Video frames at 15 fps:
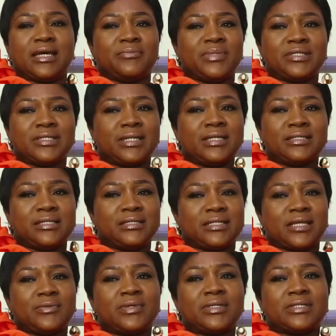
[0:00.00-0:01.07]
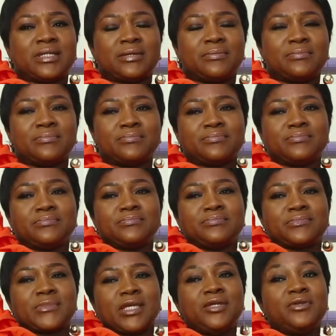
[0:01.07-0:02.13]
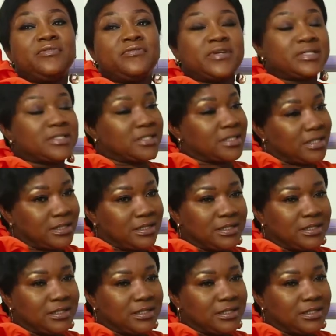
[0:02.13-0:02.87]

I've been selling since I was um, in university.